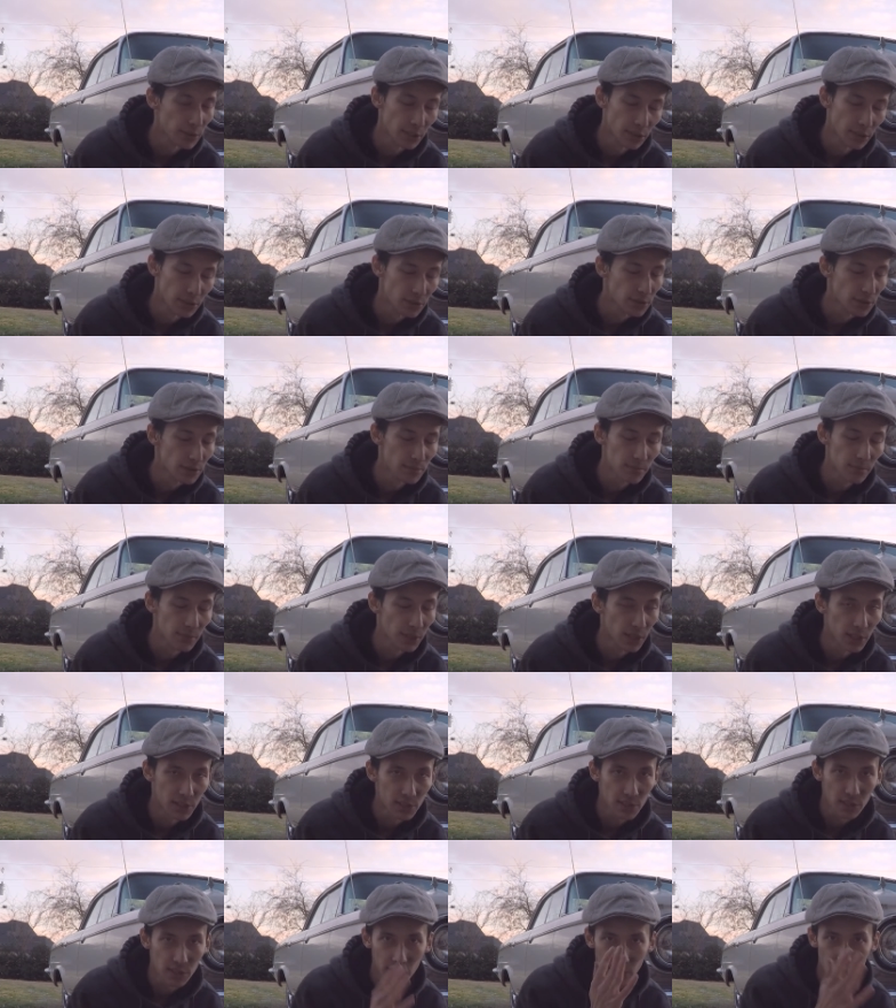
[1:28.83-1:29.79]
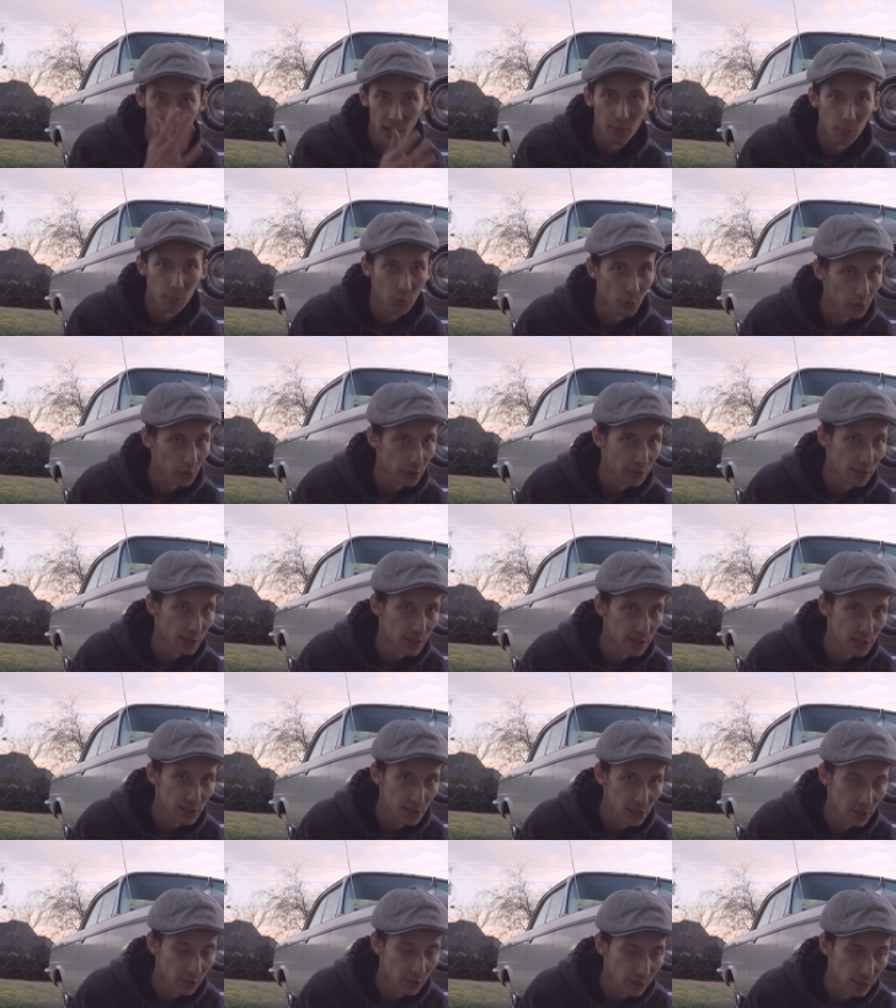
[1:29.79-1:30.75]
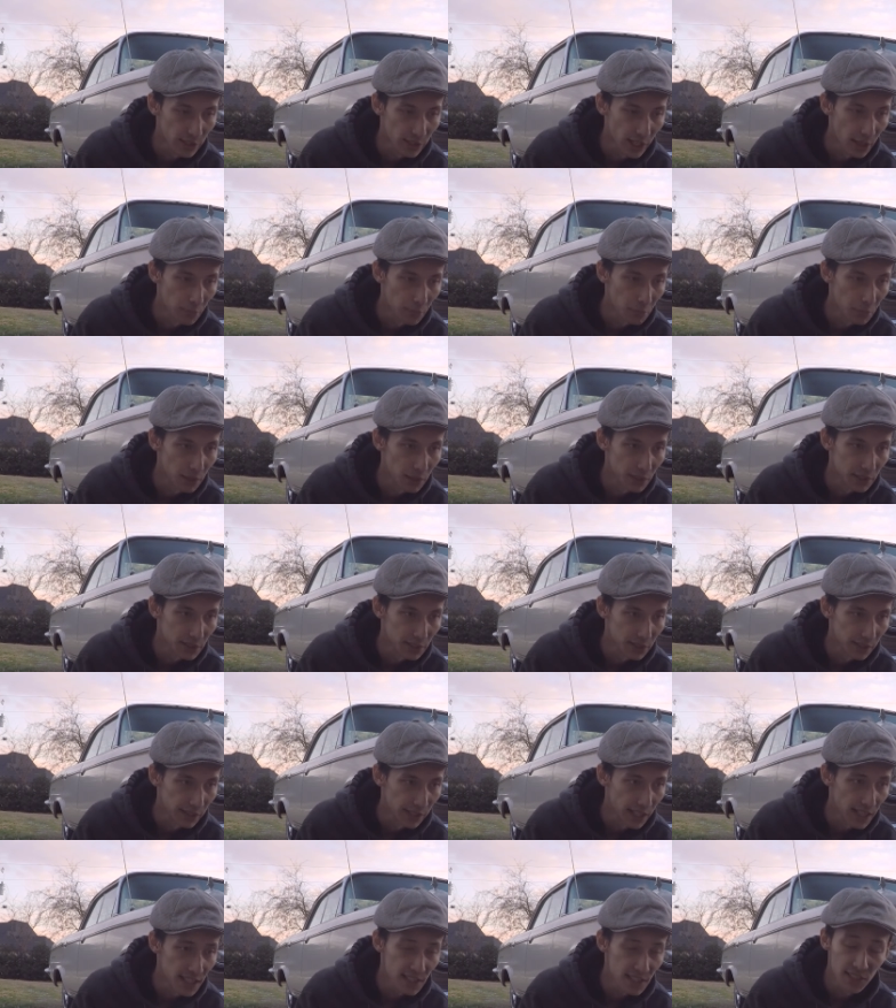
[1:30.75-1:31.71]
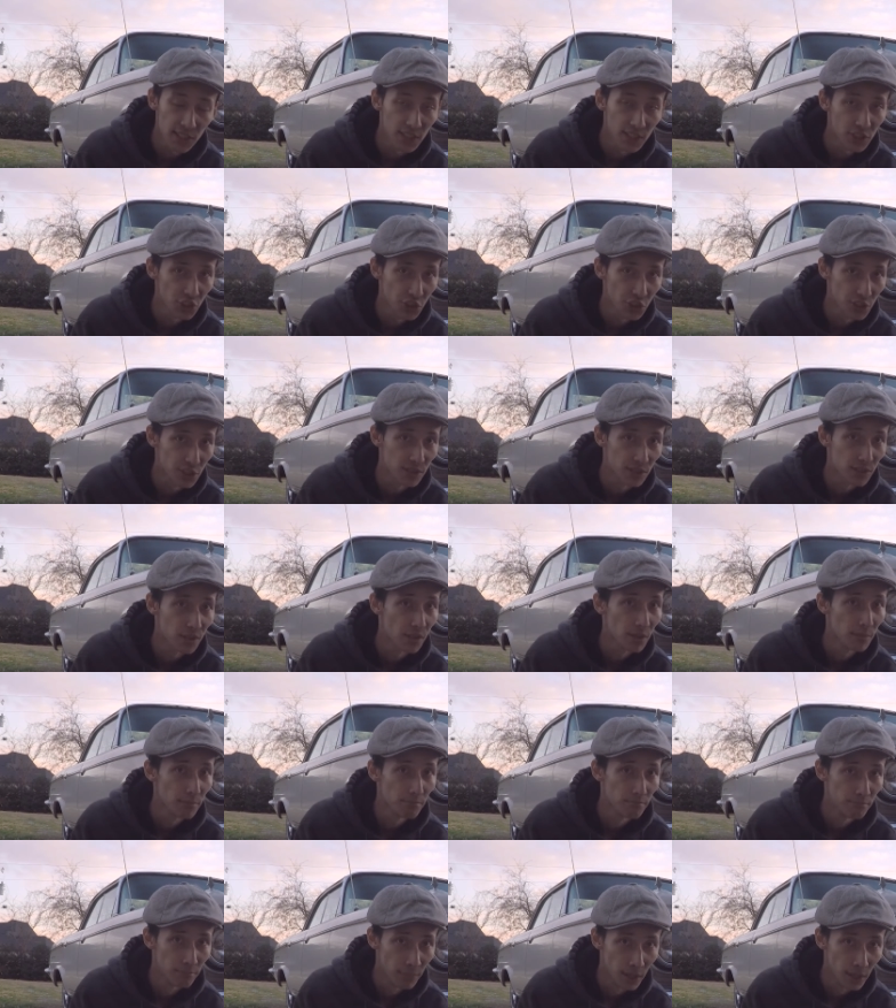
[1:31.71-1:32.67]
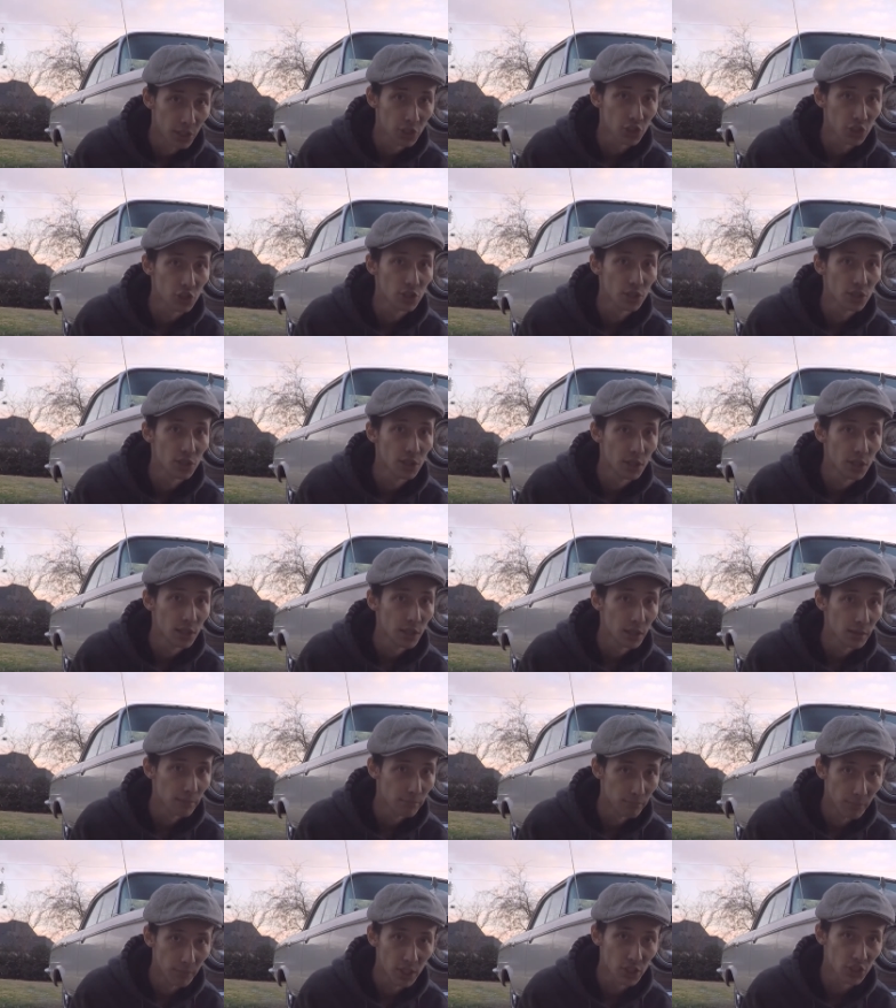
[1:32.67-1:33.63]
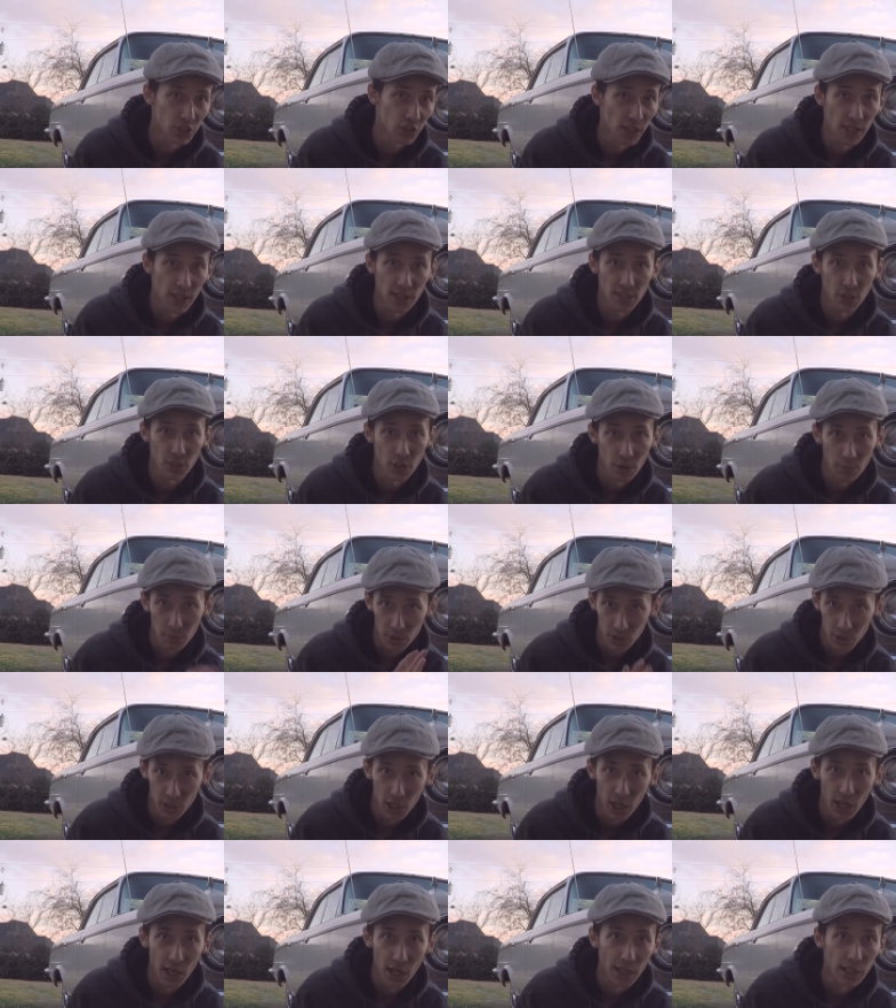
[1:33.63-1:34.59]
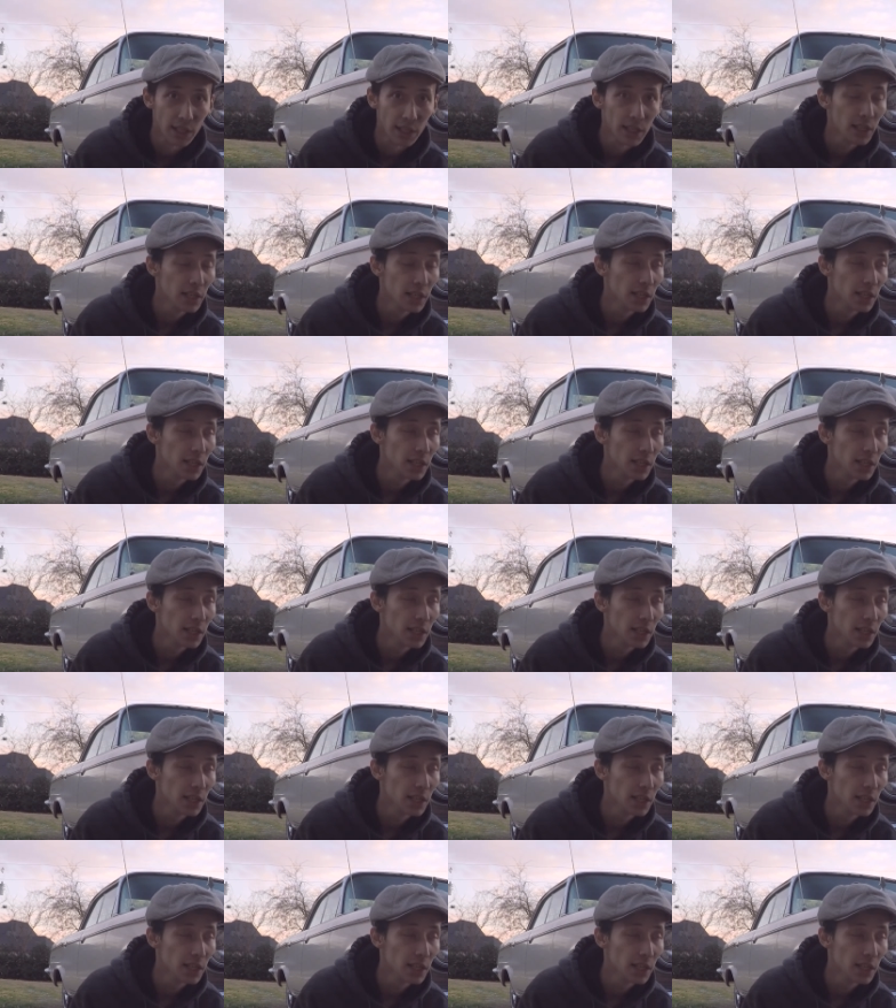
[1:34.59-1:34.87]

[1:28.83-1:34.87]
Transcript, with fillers: You know, there's a lot more things to look at, but the hesitation is much, much less, almost gone.